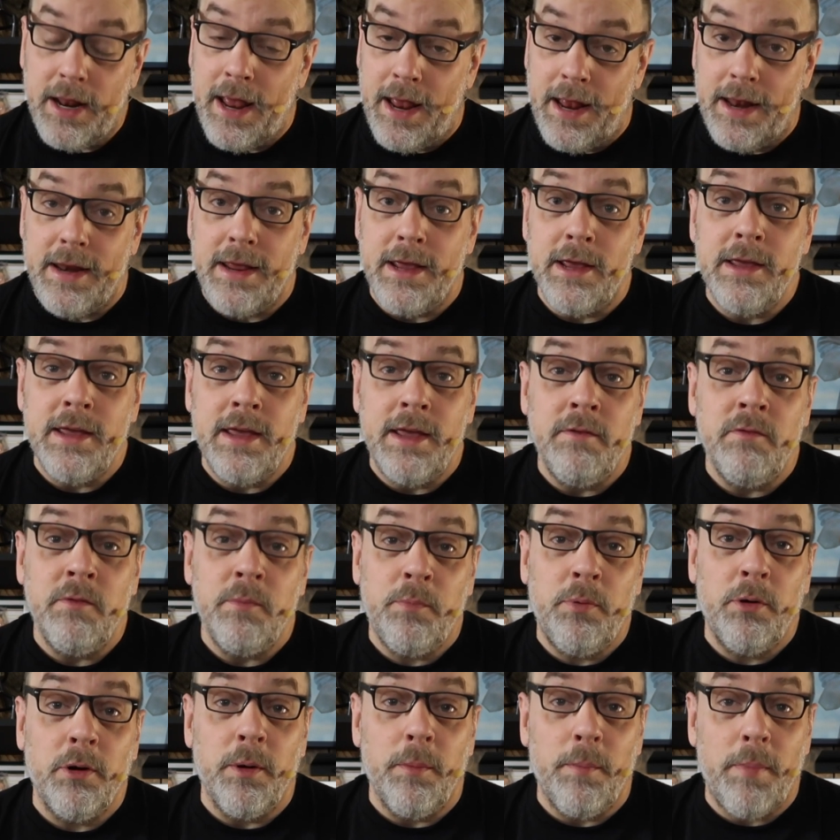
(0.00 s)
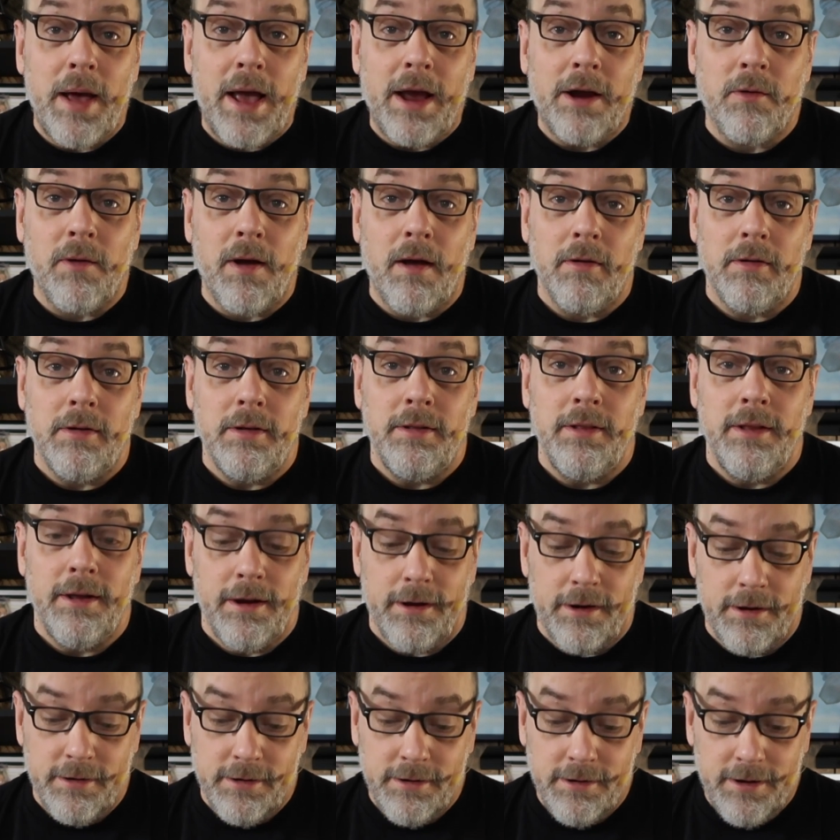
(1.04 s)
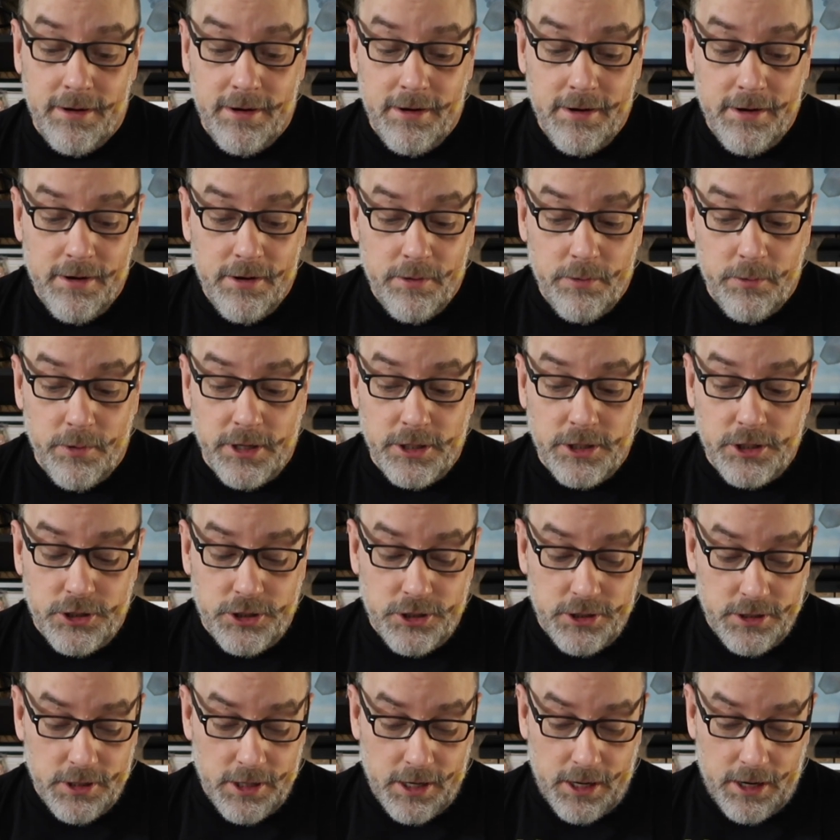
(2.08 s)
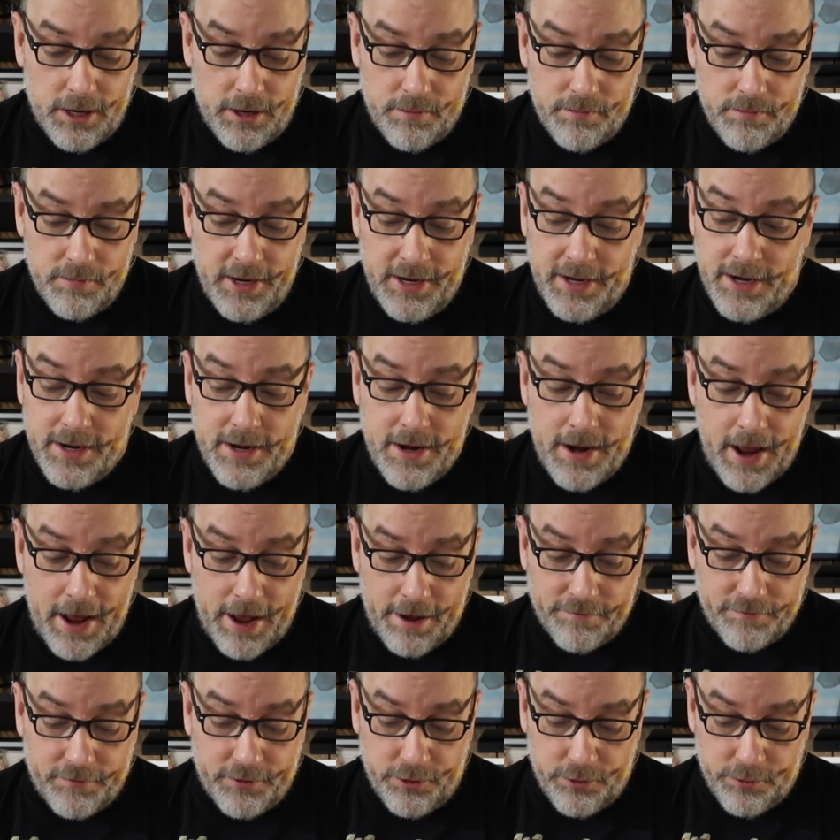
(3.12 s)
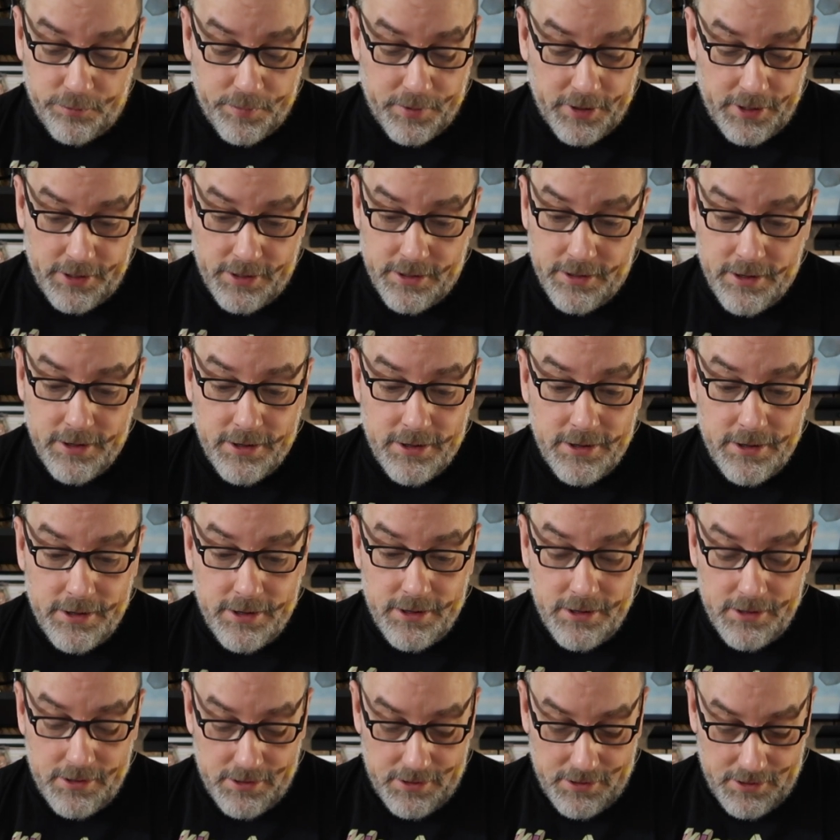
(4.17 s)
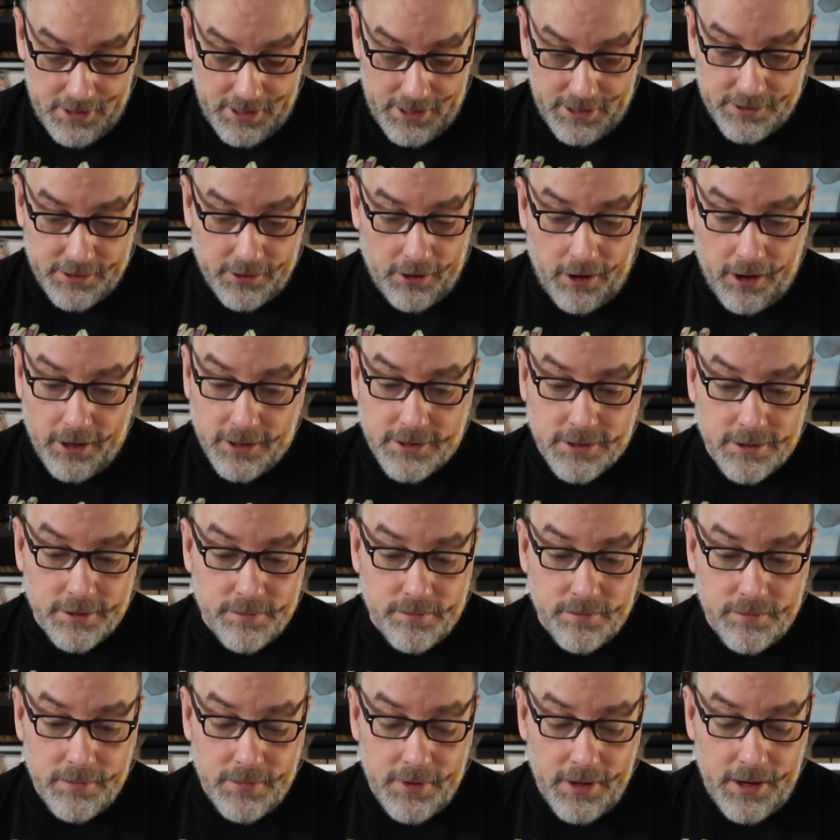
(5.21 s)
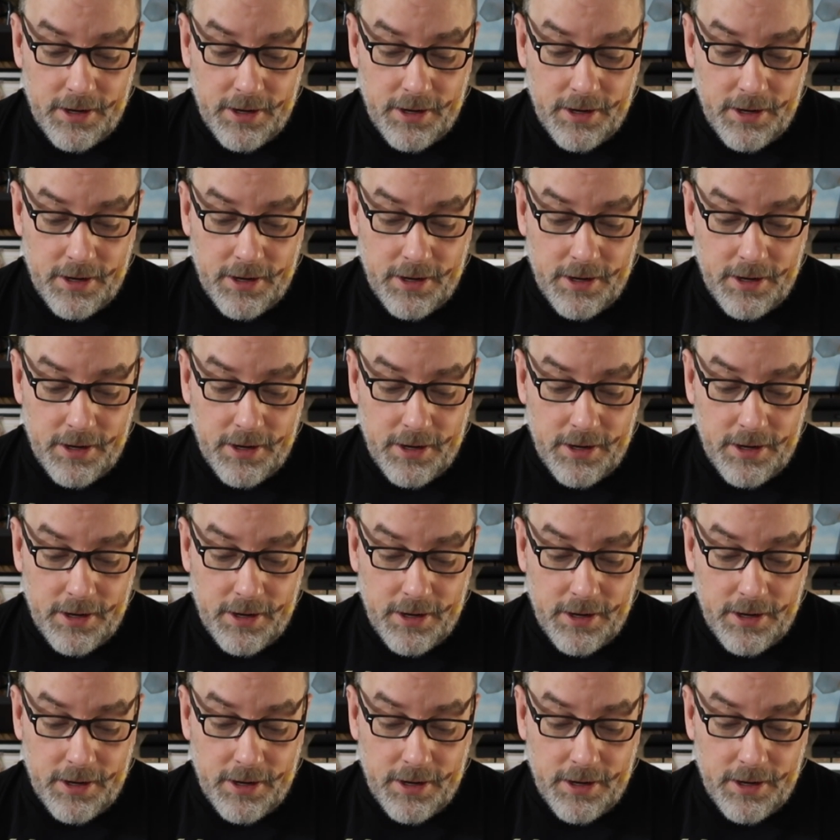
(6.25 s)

And he even put a background in there, which he didn't have to, but it's awesome.